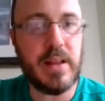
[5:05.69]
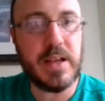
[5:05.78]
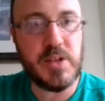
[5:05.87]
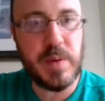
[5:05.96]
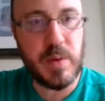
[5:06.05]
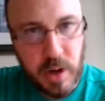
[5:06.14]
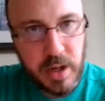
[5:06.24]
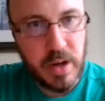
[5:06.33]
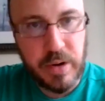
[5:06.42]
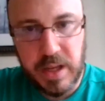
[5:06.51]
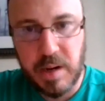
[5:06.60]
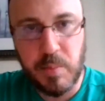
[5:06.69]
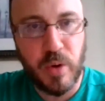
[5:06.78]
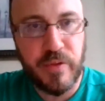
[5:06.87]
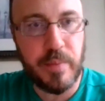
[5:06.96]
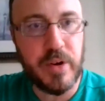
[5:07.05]
Like, he's been working on getting
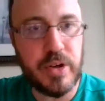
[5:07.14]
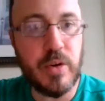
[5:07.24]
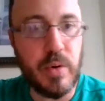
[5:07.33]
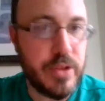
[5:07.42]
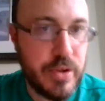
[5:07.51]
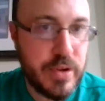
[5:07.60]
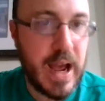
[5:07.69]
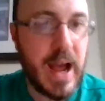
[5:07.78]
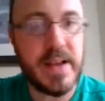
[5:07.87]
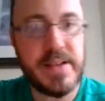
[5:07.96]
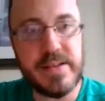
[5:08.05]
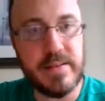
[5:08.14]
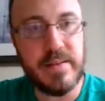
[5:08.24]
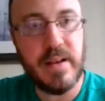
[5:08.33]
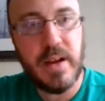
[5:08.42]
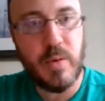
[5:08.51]
more familiar with you guys
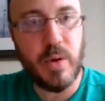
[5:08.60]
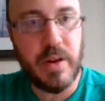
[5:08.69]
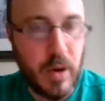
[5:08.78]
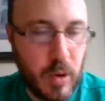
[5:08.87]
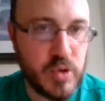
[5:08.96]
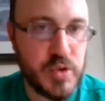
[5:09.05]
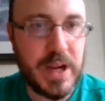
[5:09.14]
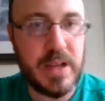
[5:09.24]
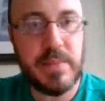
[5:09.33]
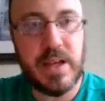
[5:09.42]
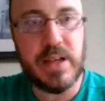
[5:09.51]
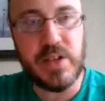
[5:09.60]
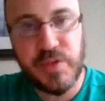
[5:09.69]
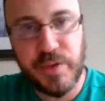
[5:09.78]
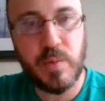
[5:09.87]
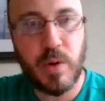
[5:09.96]
and where the holes might be,
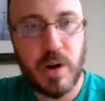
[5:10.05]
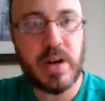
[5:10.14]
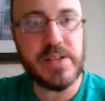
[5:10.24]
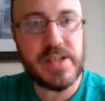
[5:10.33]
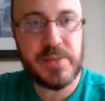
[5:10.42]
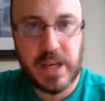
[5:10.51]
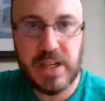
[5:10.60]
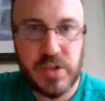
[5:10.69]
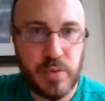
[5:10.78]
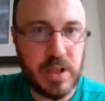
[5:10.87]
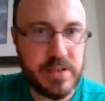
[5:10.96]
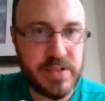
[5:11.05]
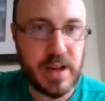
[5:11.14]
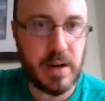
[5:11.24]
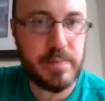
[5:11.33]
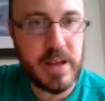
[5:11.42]
his footwork. It seems like he's really
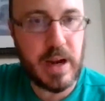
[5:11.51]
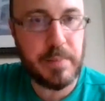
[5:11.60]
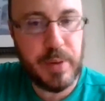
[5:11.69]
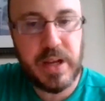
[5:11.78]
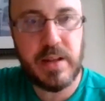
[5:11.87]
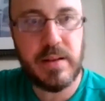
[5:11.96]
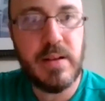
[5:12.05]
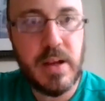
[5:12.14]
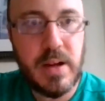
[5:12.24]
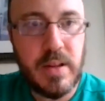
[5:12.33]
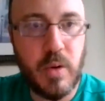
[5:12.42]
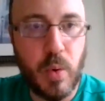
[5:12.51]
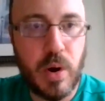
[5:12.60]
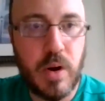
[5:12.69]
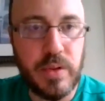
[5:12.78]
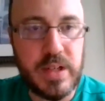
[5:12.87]
kind of put in the
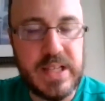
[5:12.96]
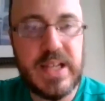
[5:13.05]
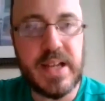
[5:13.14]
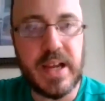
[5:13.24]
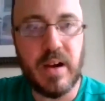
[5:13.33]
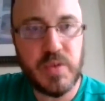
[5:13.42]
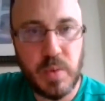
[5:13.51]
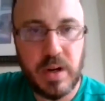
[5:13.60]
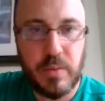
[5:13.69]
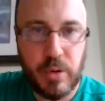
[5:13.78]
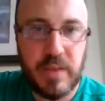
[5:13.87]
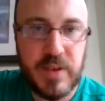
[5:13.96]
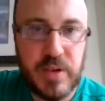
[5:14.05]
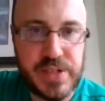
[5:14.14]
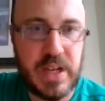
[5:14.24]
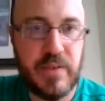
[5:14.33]
work on the details. What
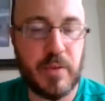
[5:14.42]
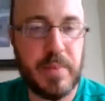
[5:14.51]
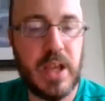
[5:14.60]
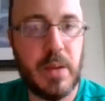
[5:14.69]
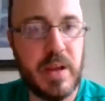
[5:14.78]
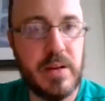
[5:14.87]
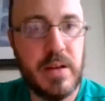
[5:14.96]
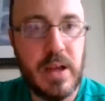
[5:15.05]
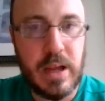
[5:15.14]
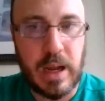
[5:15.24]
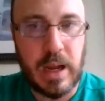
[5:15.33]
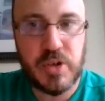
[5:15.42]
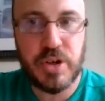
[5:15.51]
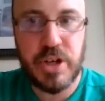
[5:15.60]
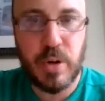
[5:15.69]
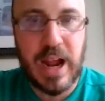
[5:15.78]
have you seen from him? And I'm
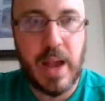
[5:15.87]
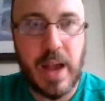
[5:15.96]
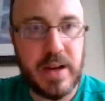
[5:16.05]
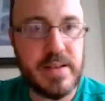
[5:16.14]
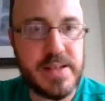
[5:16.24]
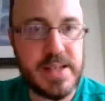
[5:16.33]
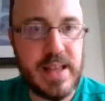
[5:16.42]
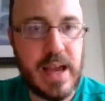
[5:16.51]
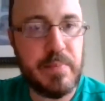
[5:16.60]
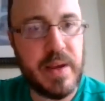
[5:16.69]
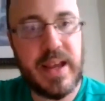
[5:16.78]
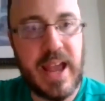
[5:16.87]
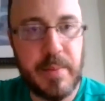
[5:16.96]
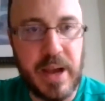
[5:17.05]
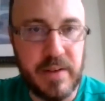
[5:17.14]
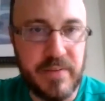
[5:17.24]
sure you were happy to see that big
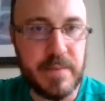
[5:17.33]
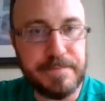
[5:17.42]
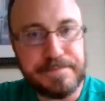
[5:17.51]
game out of him.